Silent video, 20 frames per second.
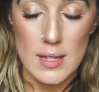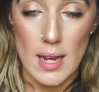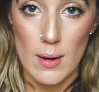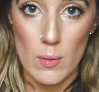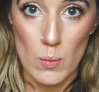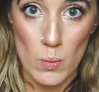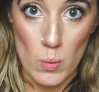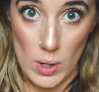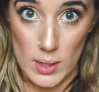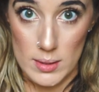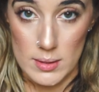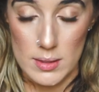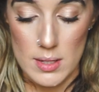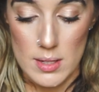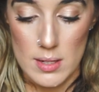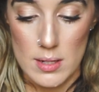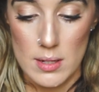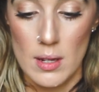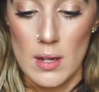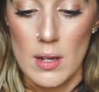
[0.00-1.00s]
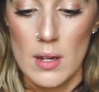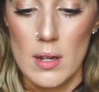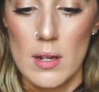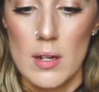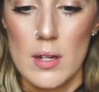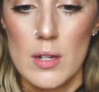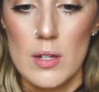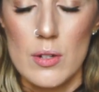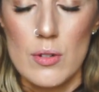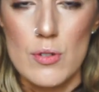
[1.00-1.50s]
at once.
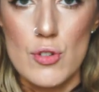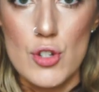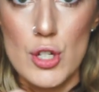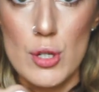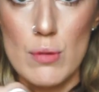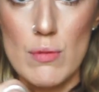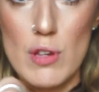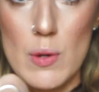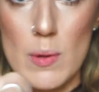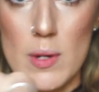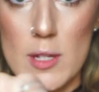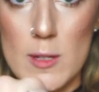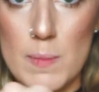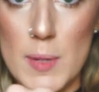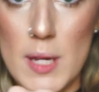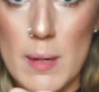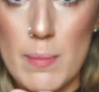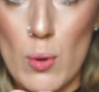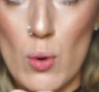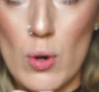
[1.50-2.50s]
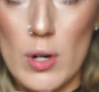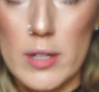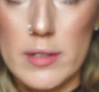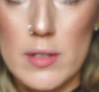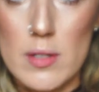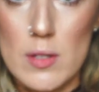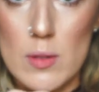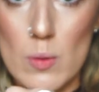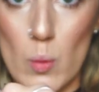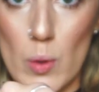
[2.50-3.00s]
2 USB
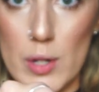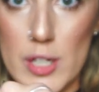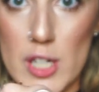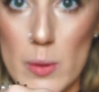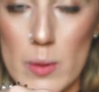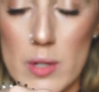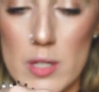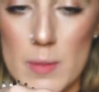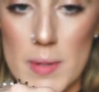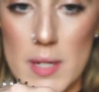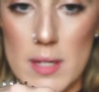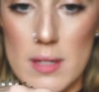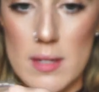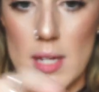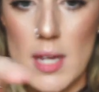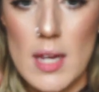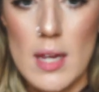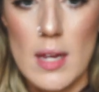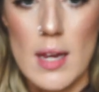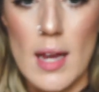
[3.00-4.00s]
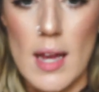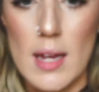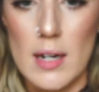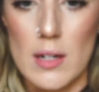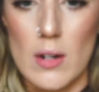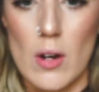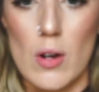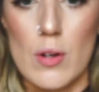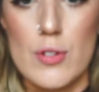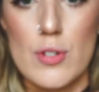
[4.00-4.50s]
ports, 1 USB-C, and
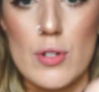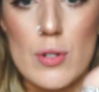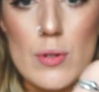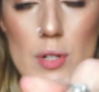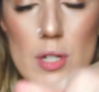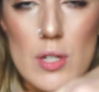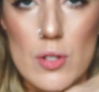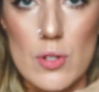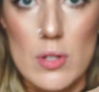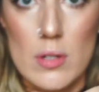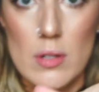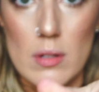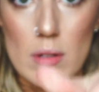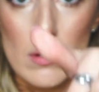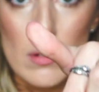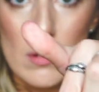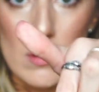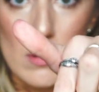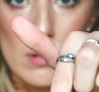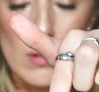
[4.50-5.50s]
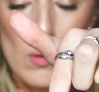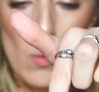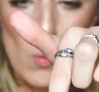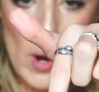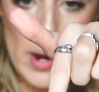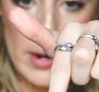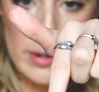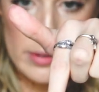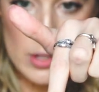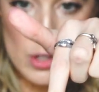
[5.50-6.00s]
it also does
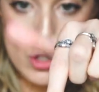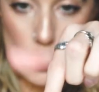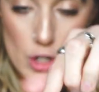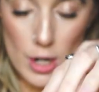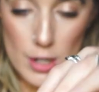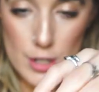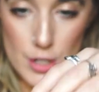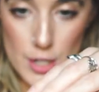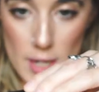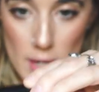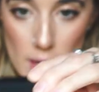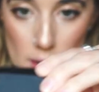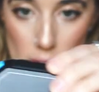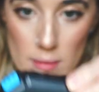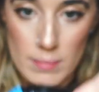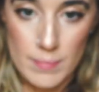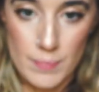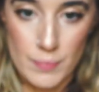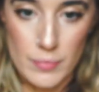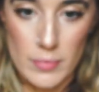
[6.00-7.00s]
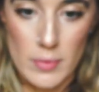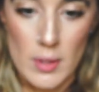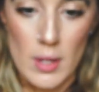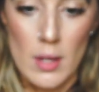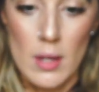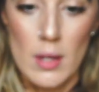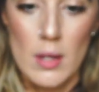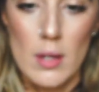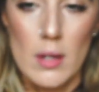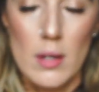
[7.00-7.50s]
wireless charging.
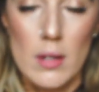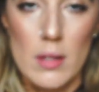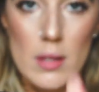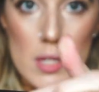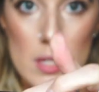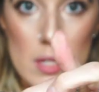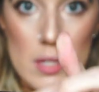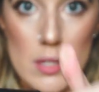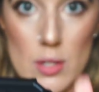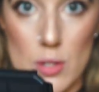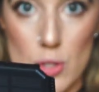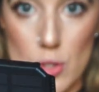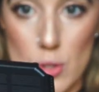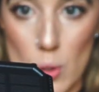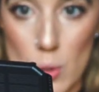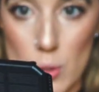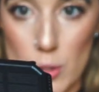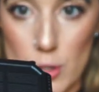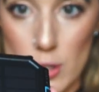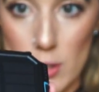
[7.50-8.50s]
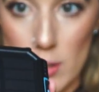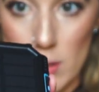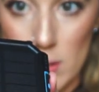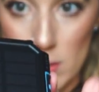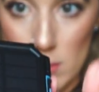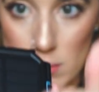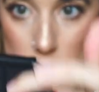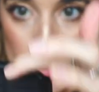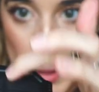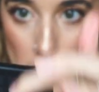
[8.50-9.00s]
This is the solar
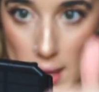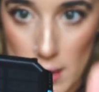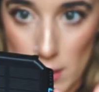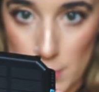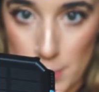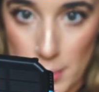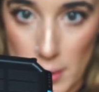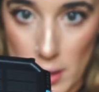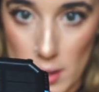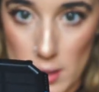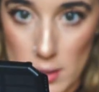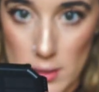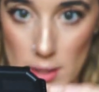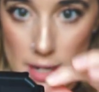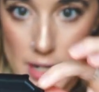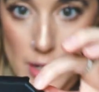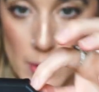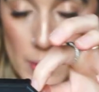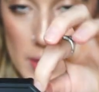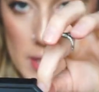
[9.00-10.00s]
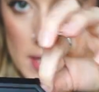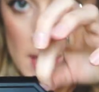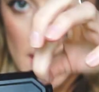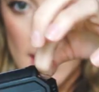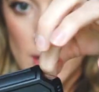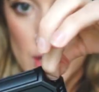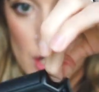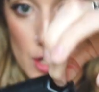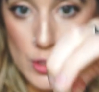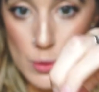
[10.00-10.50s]
panel part, and you can
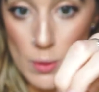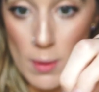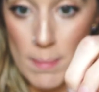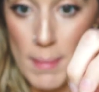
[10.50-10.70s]
attach it to a